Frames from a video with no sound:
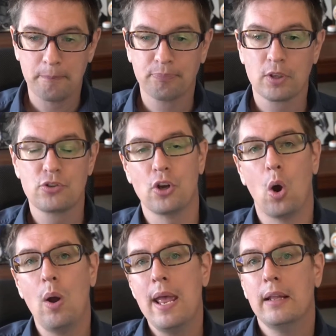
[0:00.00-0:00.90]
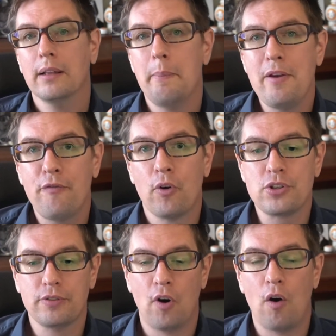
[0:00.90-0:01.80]
So let me first
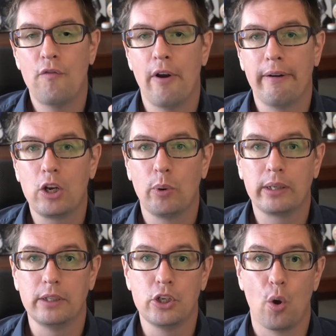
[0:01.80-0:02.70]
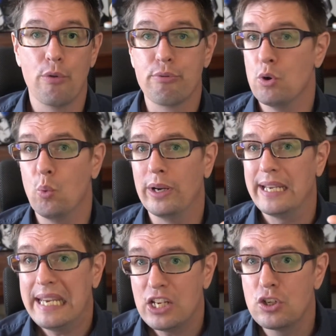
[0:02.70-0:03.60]
of all very quickly go through what
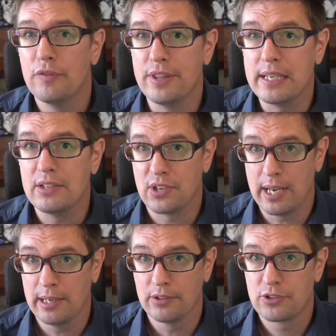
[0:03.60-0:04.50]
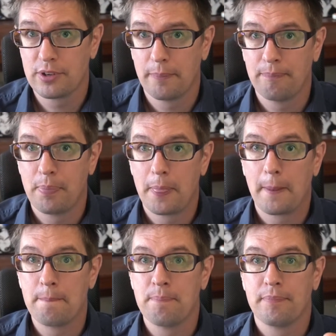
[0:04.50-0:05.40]
each of these is.
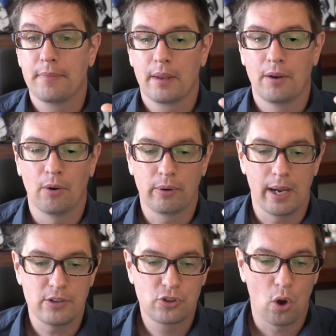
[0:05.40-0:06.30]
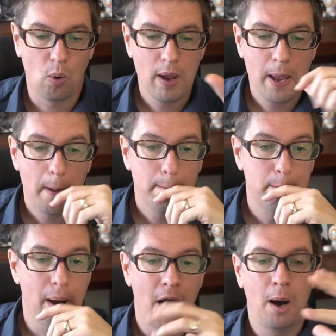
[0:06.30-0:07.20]
Okay, so
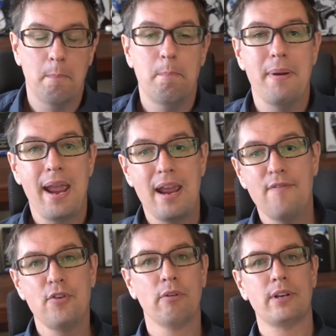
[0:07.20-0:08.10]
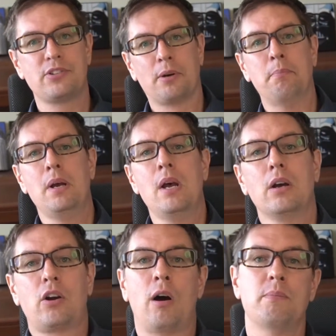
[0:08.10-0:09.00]
behaviorism
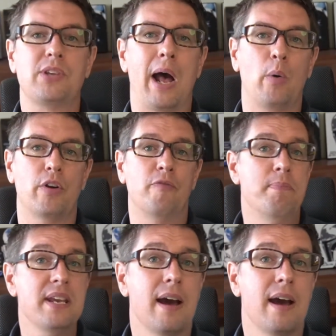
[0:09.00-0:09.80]
comes out of B.F.